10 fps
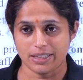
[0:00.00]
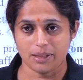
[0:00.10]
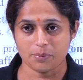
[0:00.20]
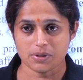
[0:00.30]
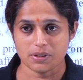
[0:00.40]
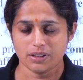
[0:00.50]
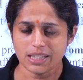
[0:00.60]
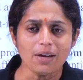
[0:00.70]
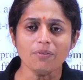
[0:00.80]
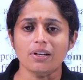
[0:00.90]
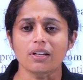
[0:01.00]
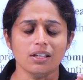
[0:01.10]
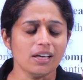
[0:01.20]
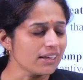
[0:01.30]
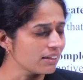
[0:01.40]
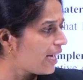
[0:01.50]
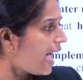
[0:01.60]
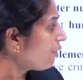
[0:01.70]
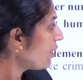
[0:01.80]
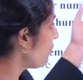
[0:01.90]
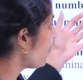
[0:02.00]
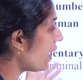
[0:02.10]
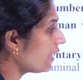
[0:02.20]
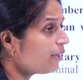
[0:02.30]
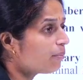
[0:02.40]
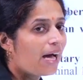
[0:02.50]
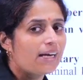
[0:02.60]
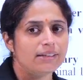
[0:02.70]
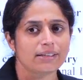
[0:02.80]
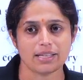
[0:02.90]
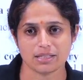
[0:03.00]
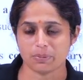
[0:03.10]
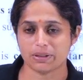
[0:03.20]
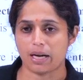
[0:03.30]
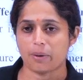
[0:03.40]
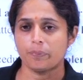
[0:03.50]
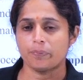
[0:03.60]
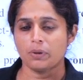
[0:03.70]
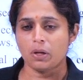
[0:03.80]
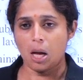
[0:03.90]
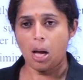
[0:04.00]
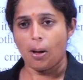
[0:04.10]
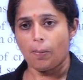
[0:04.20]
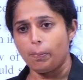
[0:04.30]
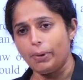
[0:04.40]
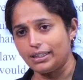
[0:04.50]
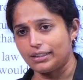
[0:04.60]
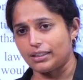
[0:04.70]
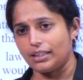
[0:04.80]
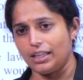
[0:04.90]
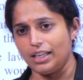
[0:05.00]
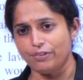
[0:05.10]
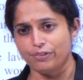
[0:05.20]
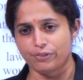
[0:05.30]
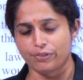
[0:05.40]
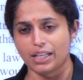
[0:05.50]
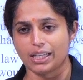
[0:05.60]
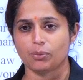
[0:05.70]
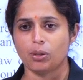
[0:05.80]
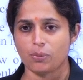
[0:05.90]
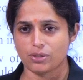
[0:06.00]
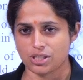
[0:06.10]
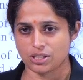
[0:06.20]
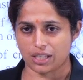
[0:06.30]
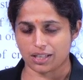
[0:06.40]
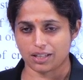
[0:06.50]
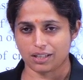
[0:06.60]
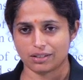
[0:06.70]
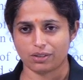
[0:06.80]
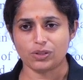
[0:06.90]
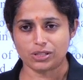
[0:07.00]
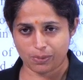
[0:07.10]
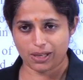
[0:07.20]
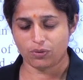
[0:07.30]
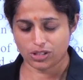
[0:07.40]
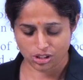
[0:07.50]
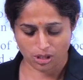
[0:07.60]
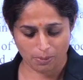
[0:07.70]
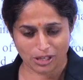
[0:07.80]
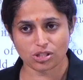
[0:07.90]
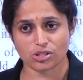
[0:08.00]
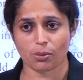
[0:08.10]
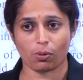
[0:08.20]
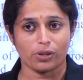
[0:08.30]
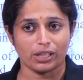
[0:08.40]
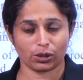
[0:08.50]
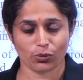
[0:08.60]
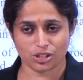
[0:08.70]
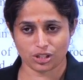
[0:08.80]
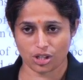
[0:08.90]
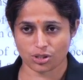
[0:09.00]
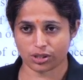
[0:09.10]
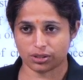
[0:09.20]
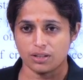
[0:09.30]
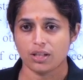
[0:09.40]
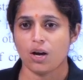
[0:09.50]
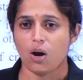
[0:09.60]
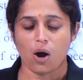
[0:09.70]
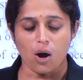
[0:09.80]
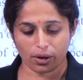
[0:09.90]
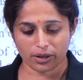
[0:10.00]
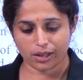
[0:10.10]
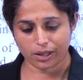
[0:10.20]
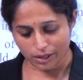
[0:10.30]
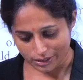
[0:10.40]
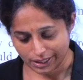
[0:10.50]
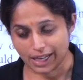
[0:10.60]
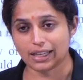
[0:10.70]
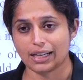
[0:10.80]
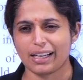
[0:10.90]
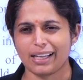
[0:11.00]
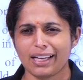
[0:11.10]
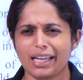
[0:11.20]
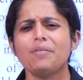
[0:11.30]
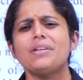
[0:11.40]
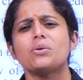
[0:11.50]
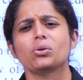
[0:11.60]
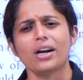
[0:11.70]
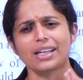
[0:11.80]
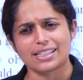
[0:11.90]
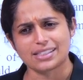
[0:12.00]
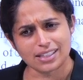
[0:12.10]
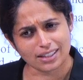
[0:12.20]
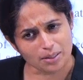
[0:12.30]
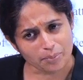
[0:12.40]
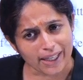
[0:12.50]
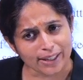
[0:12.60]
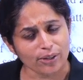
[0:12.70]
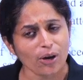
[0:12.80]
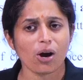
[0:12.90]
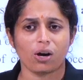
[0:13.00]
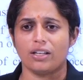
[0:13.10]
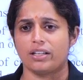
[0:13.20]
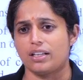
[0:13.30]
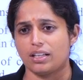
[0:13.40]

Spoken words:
crimes. They have defined in Bharatiya Nyaya Samhita. But if the criminal procedure which mentions about investigation or trial, if they do not consider them at all,